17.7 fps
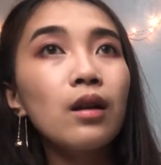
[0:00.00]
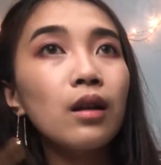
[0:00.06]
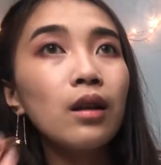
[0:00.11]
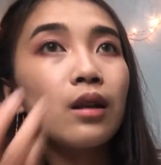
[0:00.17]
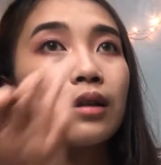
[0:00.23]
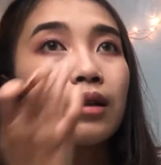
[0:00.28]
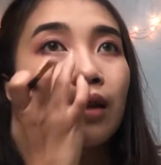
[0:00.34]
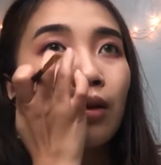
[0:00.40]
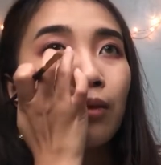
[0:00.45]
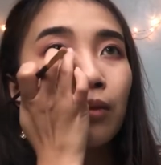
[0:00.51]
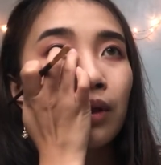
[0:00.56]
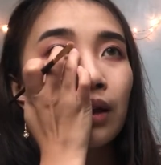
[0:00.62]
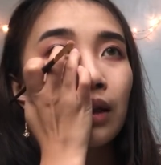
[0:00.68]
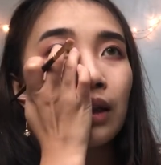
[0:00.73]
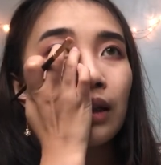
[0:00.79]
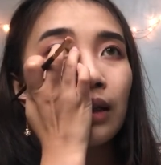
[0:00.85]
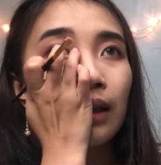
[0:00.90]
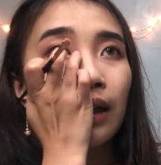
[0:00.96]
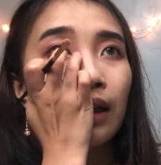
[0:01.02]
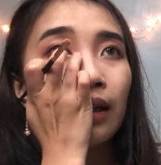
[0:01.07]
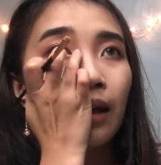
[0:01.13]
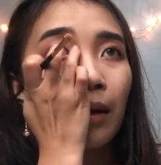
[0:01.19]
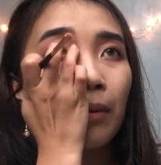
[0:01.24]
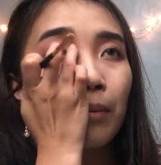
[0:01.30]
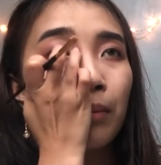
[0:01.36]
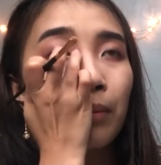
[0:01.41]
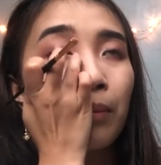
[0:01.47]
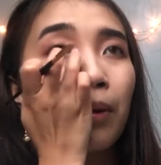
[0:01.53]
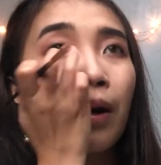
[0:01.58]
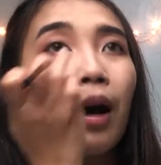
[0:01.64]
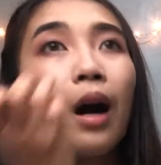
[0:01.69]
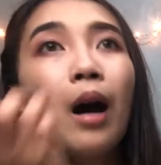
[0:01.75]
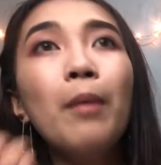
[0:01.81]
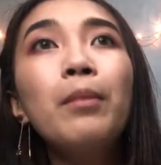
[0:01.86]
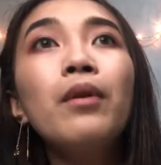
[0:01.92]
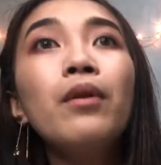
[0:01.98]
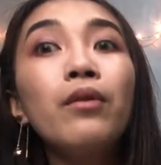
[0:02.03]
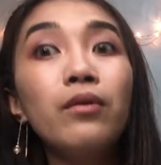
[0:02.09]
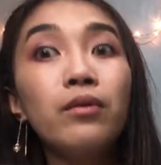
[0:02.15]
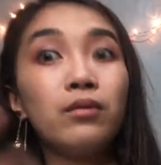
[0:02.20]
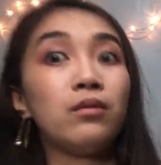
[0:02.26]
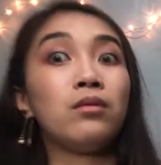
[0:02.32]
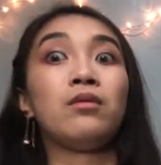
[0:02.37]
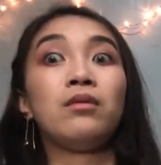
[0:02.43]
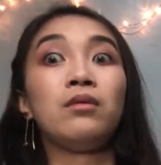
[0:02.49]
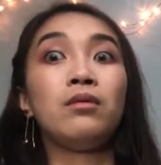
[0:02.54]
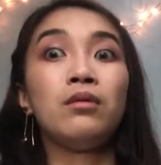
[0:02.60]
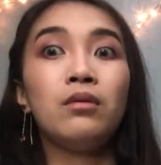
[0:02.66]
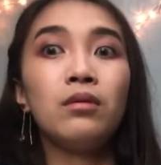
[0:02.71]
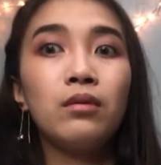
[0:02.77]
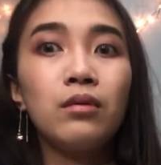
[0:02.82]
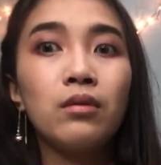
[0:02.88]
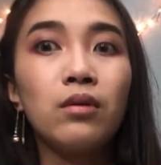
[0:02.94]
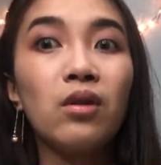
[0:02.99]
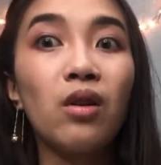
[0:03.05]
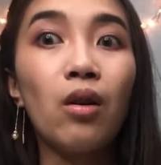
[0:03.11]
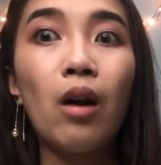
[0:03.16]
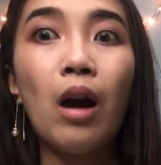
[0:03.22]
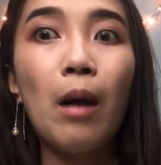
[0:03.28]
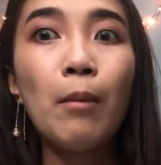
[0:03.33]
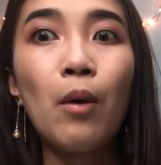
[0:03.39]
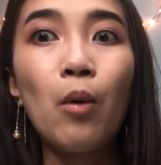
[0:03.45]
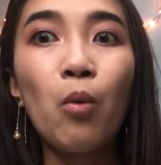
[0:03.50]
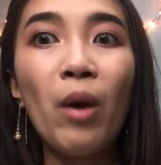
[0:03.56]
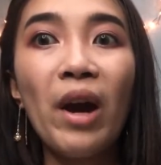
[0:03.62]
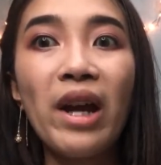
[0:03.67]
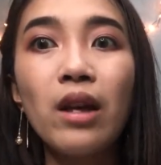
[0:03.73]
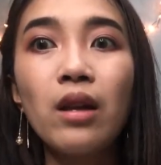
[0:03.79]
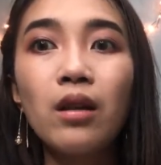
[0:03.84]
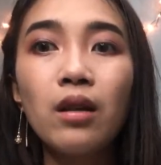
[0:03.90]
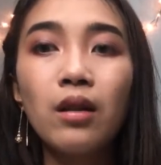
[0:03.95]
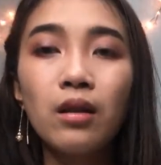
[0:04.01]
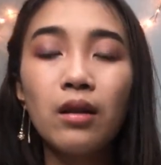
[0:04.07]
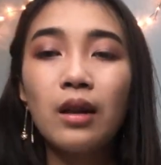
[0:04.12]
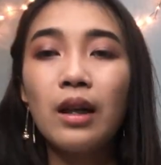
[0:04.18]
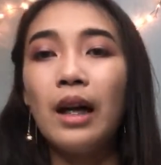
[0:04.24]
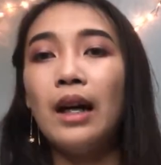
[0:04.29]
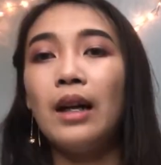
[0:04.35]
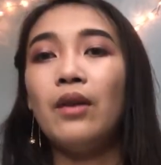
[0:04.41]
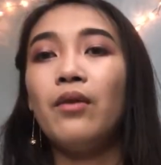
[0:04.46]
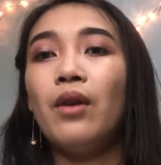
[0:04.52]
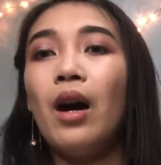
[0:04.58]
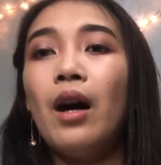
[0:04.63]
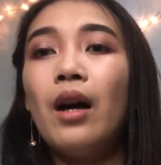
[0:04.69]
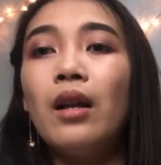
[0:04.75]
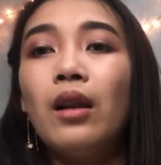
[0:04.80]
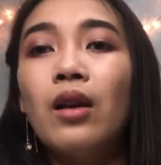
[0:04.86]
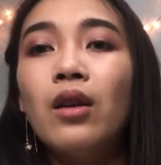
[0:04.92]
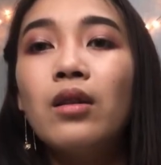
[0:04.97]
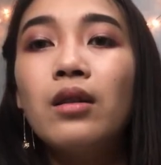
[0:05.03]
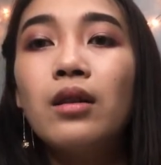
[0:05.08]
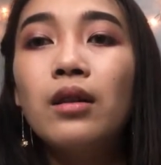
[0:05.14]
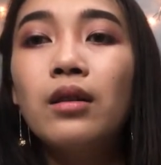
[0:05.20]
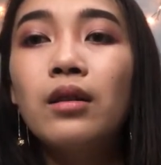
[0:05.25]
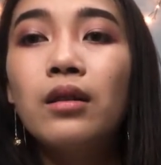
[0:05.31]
Because they really like that pop of girl, I'm awake kind of eye look.